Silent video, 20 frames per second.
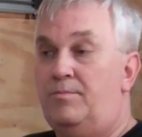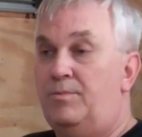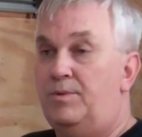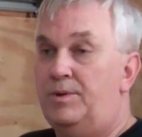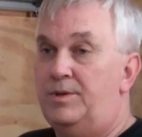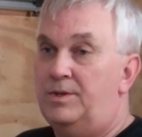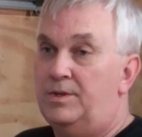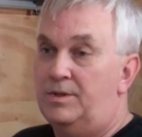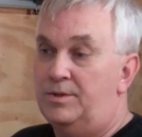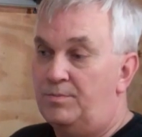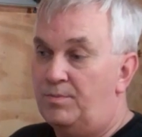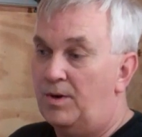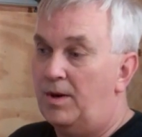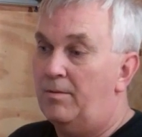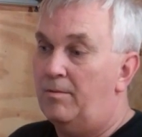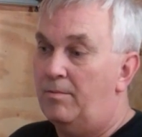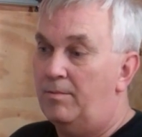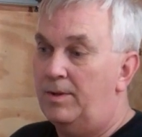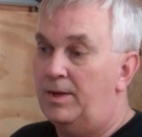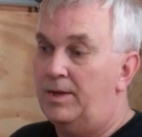which is
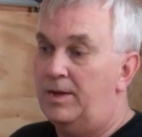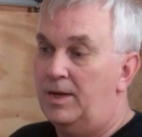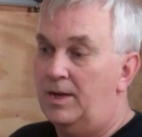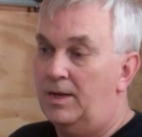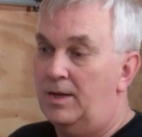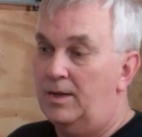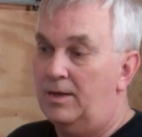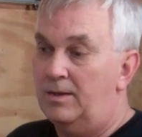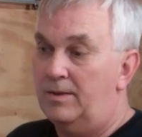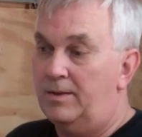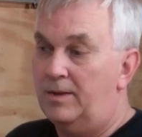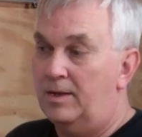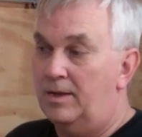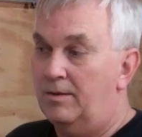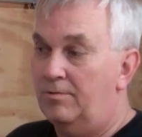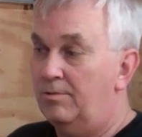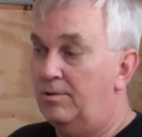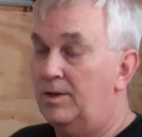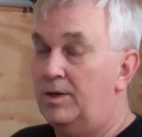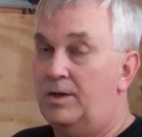probably uh,
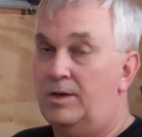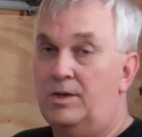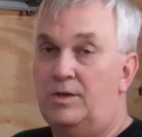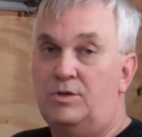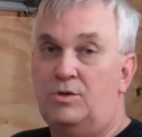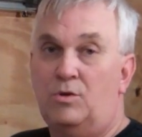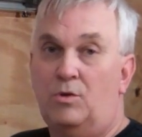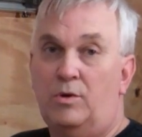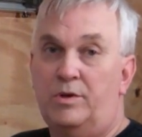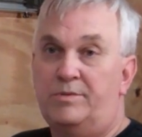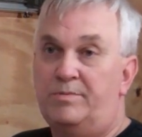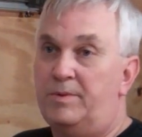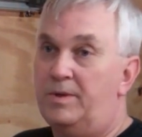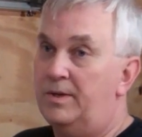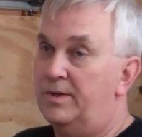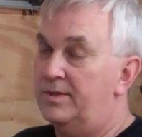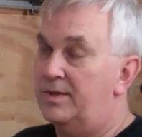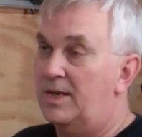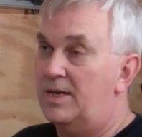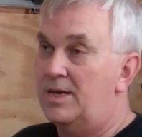a really good choice
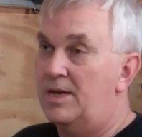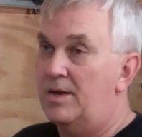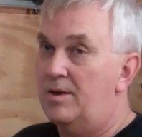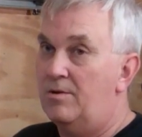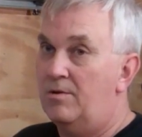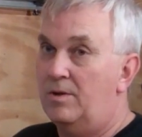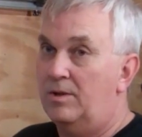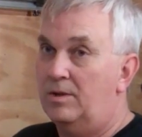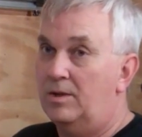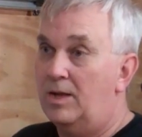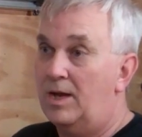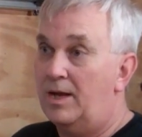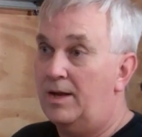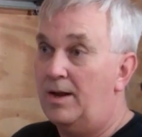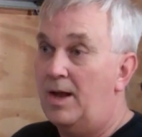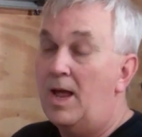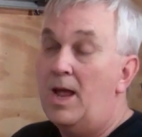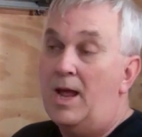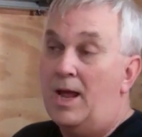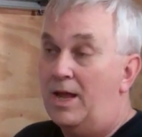because I know a lot.
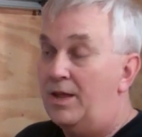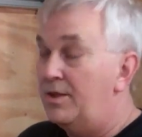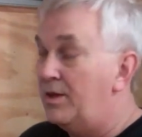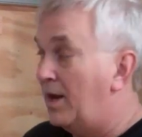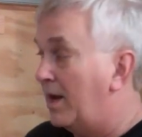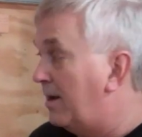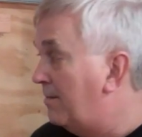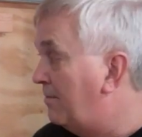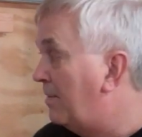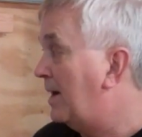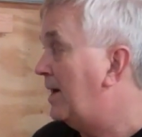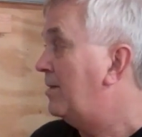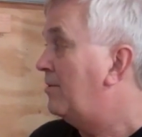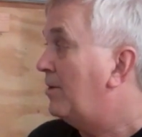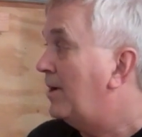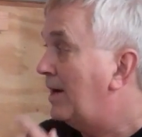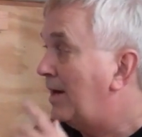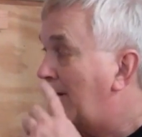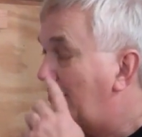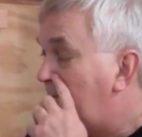And, the, and by the
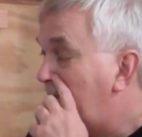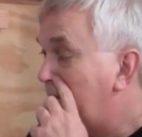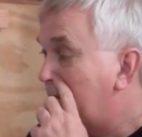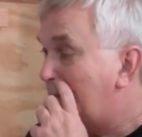way, I will